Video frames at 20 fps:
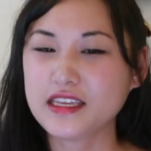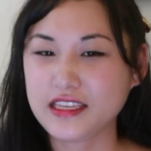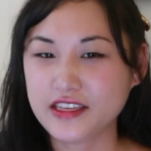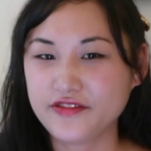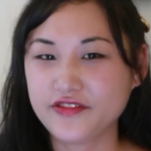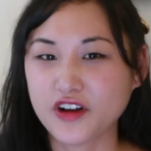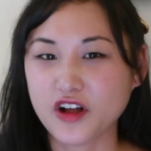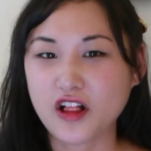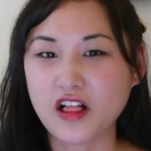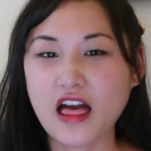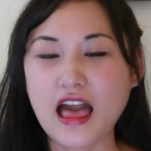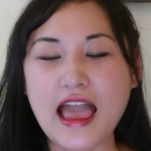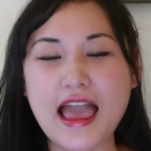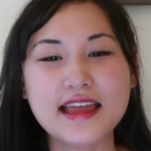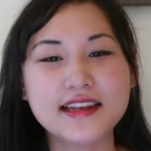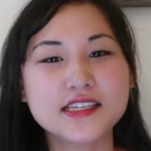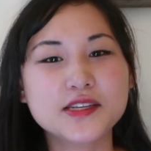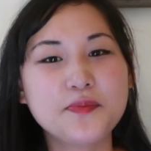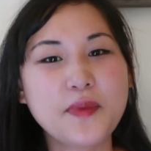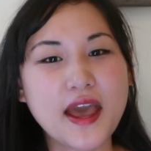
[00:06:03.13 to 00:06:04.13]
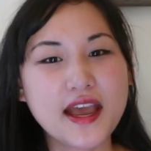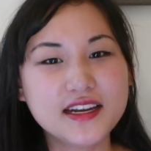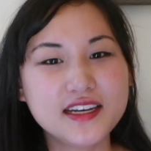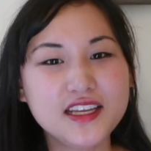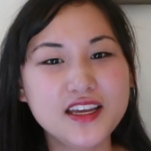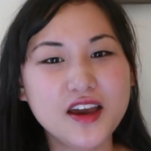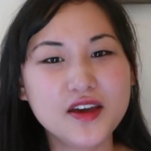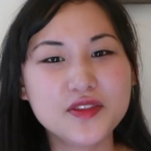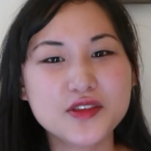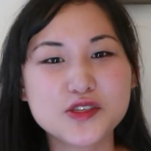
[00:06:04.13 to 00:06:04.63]
evil, and
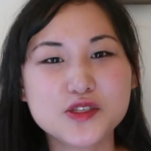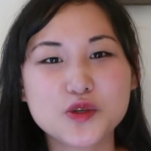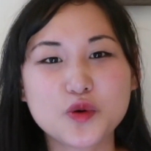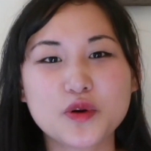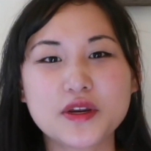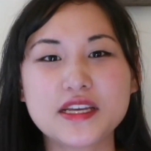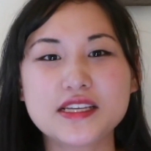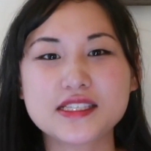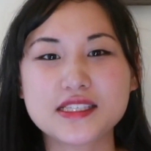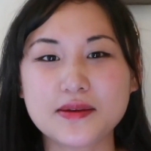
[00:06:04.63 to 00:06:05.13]
depending on the story,